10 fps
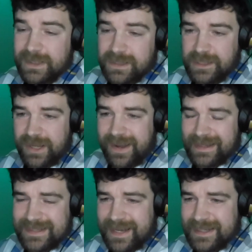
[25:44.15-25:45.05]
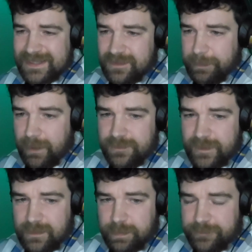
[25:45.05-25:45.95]
Plus, I think you can get tickets for both
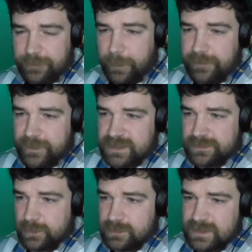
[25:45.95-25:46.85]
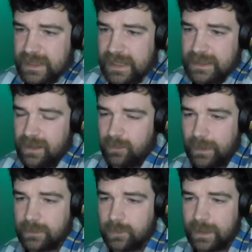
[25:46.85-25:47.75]
festivals in like
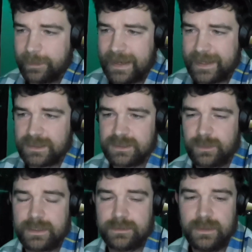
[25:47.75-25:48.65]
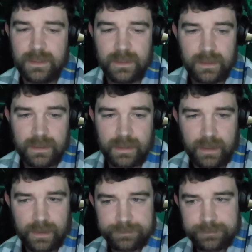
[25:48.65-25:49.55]
one package as well,
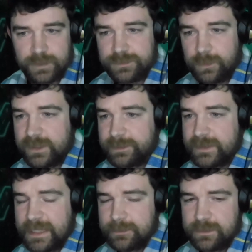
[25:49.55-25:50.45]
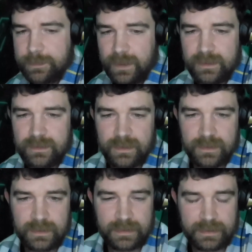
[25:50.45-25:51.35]
which I've always been tempted by.
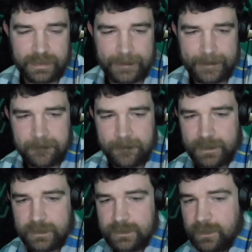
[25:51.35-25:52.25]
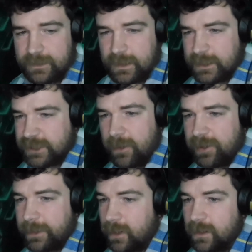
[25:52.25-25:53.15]
And I think
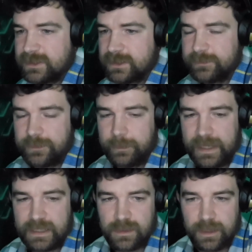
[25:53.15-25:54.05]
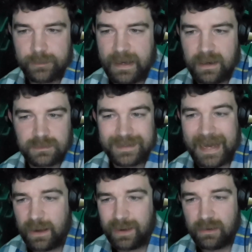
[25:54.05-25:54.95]
Cheltenham and Gloucester, for me, it's only about
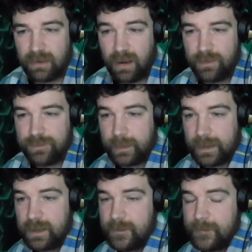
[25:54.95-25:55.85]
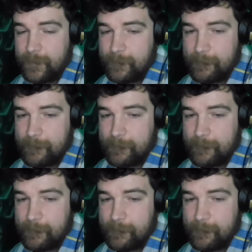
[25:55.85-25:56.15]
an hour and a half away.